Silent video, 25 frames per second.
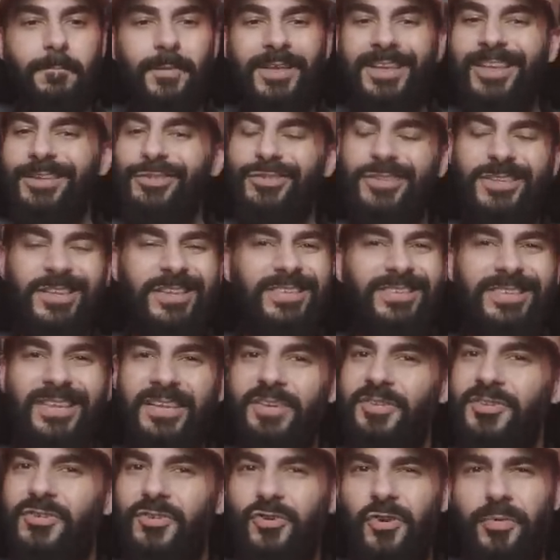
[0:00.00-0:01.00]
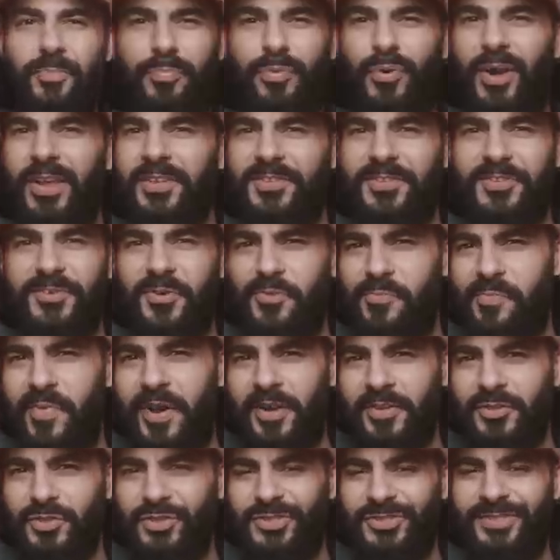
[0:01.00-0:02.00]
He just continues to impress so
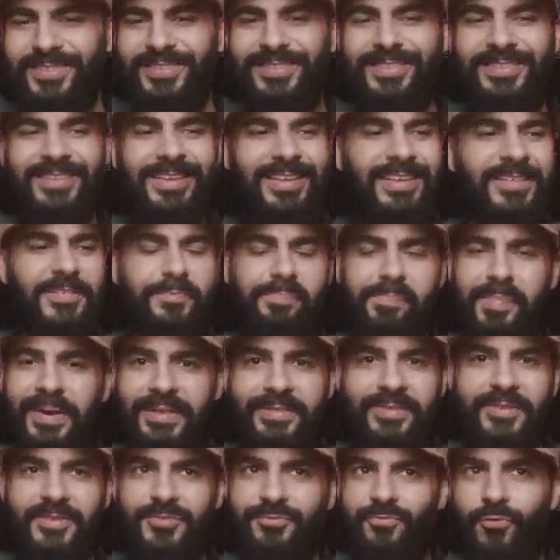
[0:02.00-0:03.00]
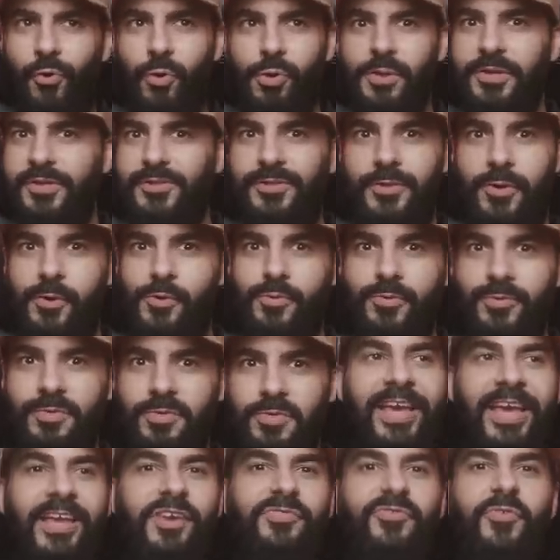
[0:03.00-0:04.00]
much. He's made this role his
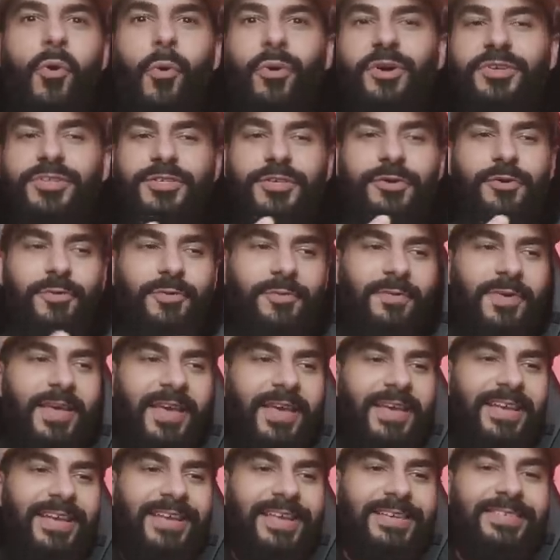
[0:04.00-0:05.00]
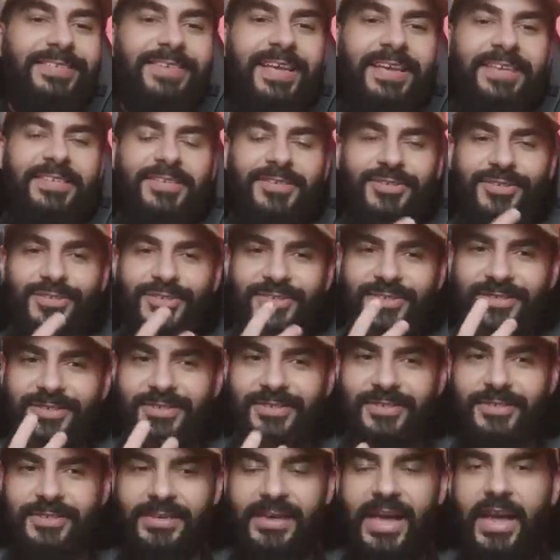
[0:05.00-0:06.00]
own. And of course, you know, he continues
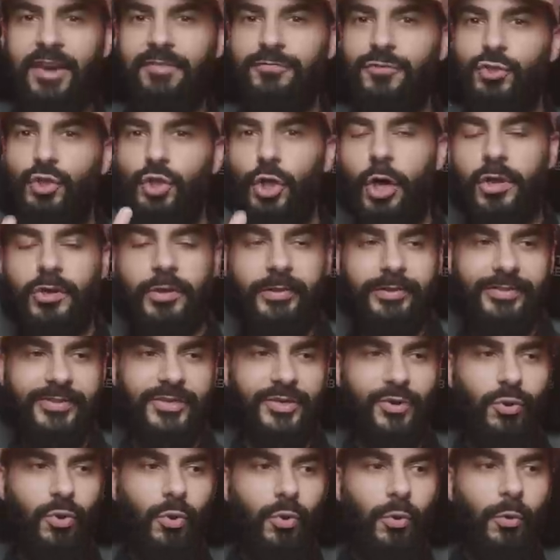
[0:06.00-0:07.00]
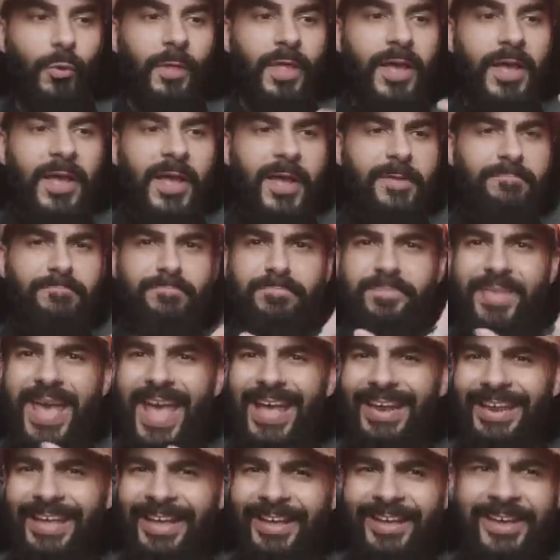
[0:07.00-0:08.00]
to kind of juggle the whole
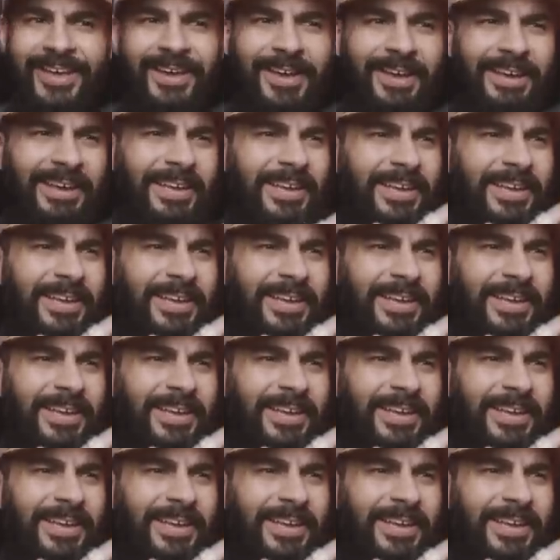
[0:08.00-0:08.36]
manic,